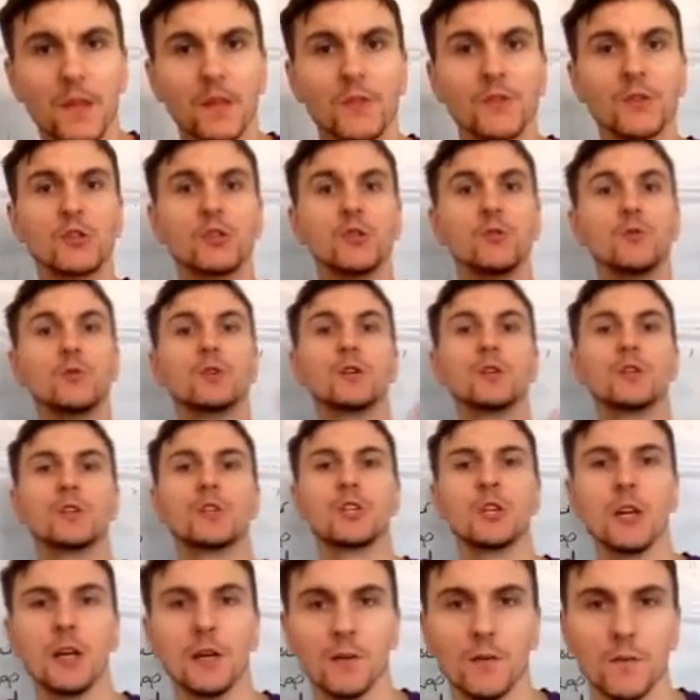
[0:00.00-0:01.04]
That you can
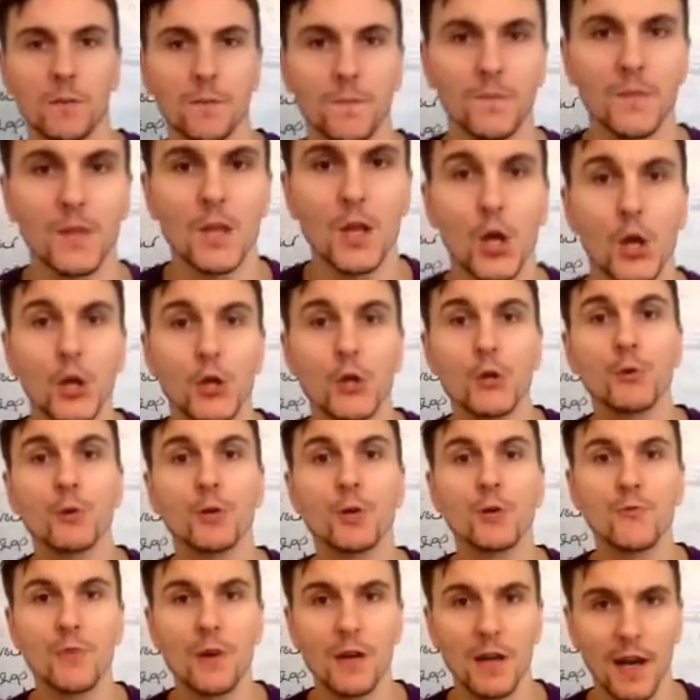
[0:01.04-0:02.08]
chill, you
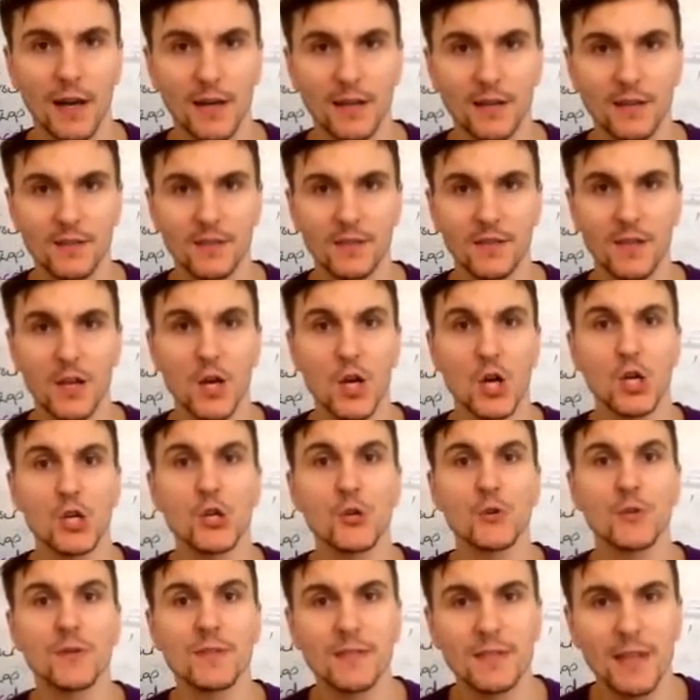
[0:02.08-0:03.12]
can relax,
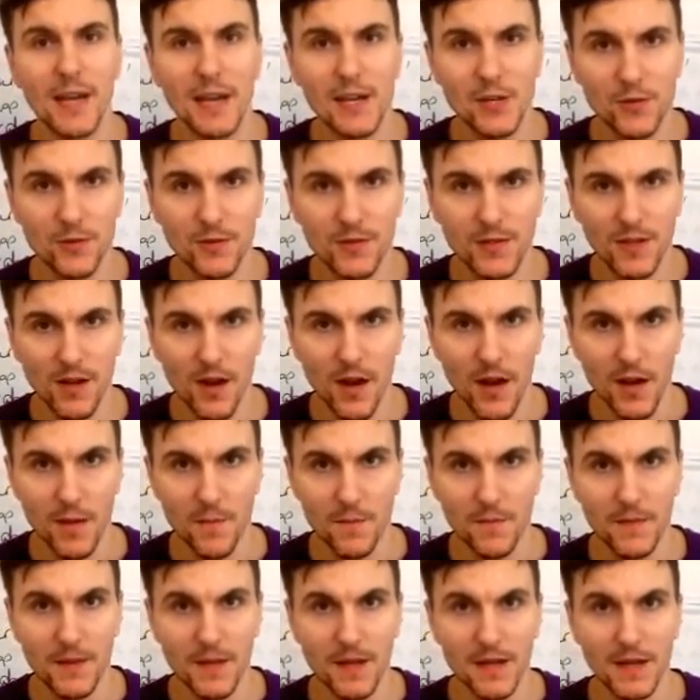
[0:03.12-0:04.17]
you can take your
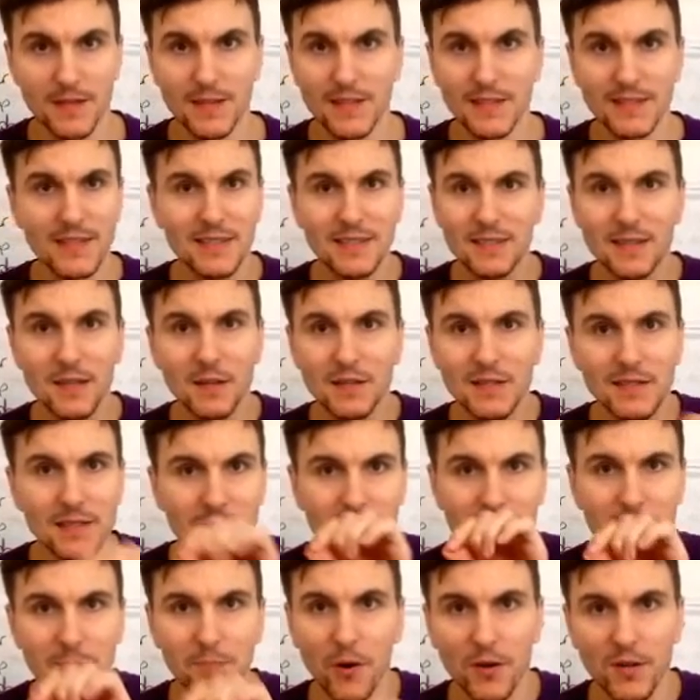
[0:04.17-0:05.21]
time. This isn't a
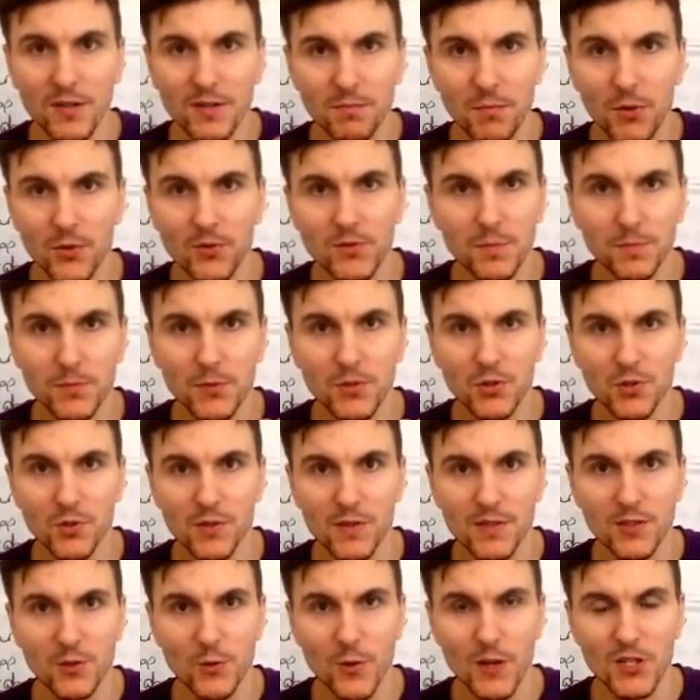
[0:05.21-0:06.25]
tick box multiple
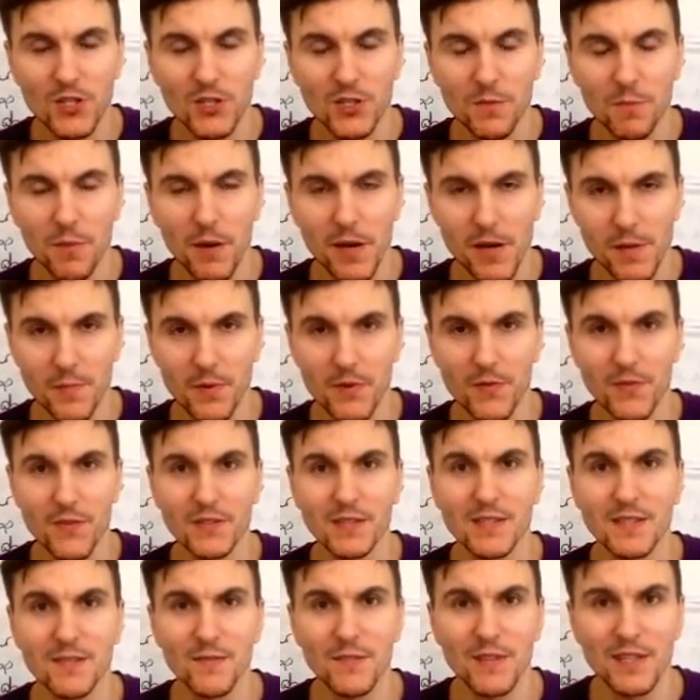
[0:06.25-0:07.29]
choice question paper.
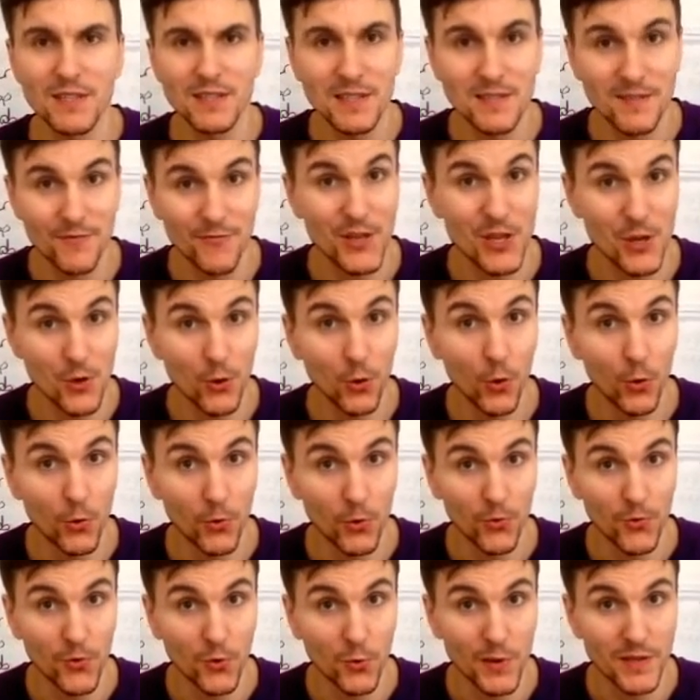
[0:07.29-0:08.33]
This is for the
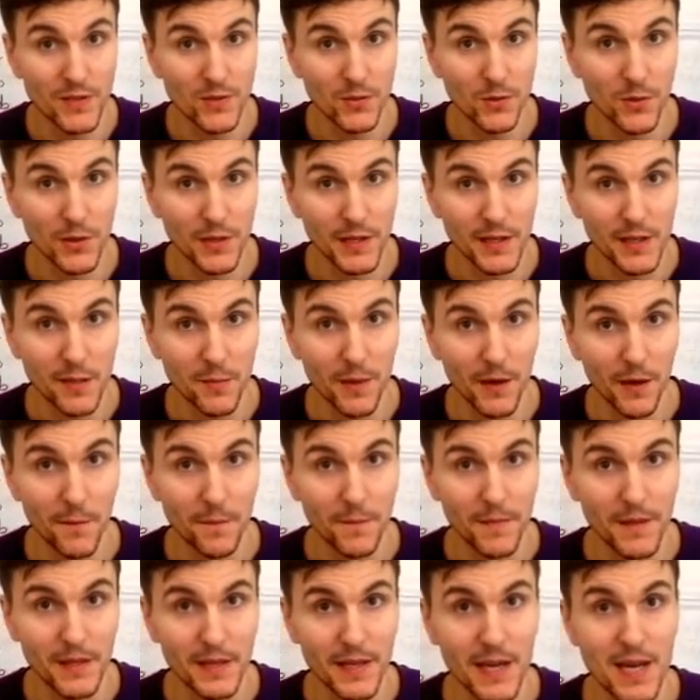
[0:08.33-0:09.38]
oral that we're talking about,
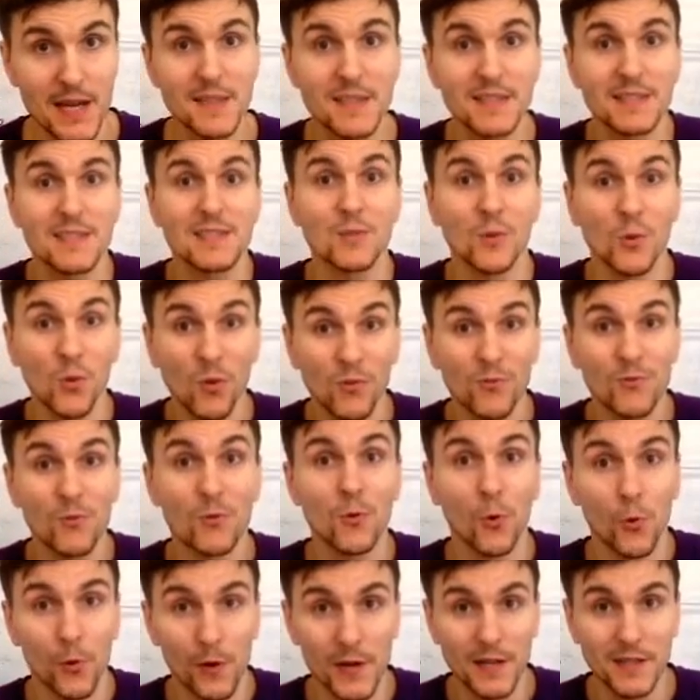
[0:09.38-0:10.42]
okay? This is all for
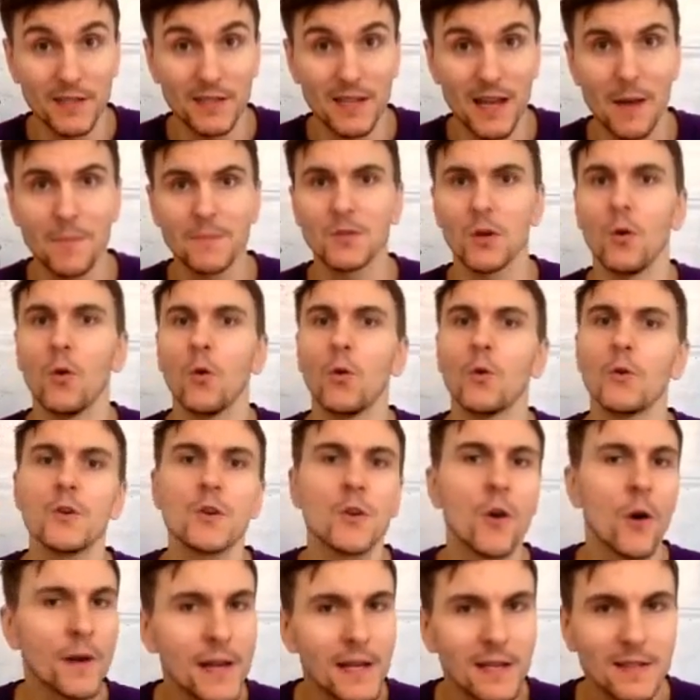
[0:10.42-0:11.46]
oral exams or
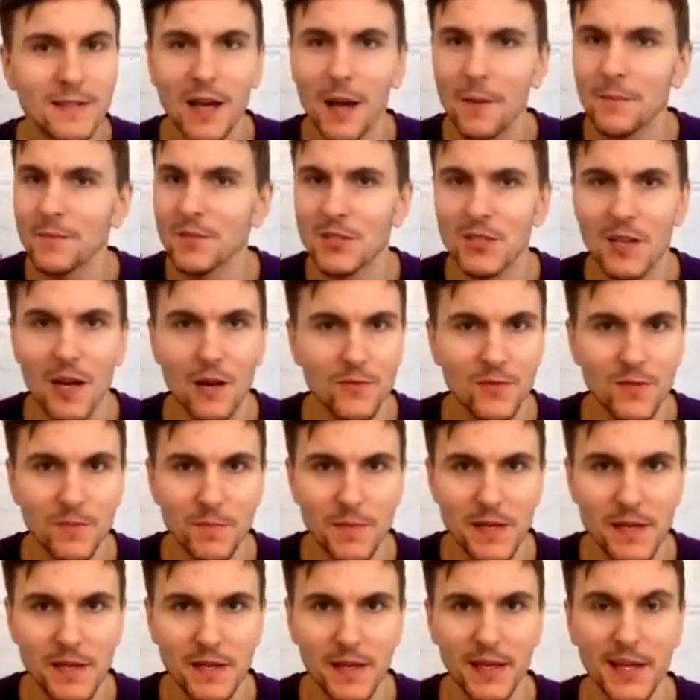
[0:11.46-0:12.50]
non-exams, general
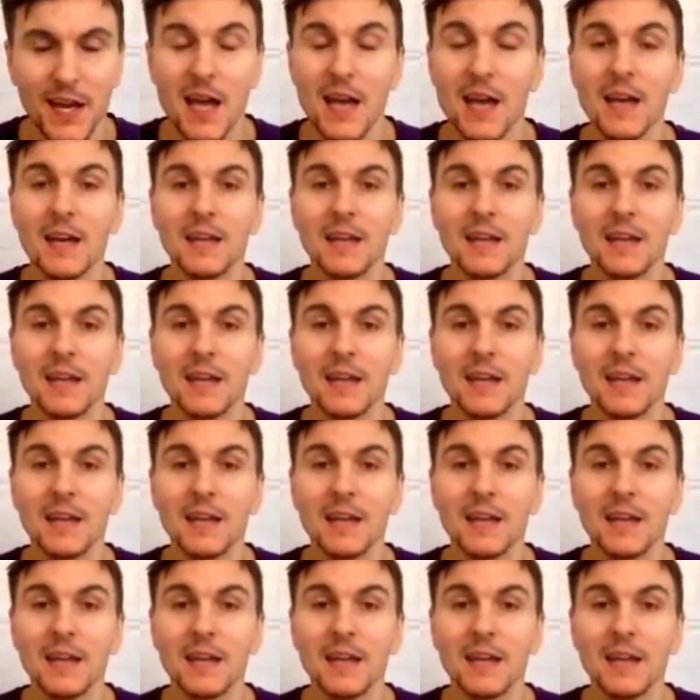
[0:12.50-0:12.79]
speaking.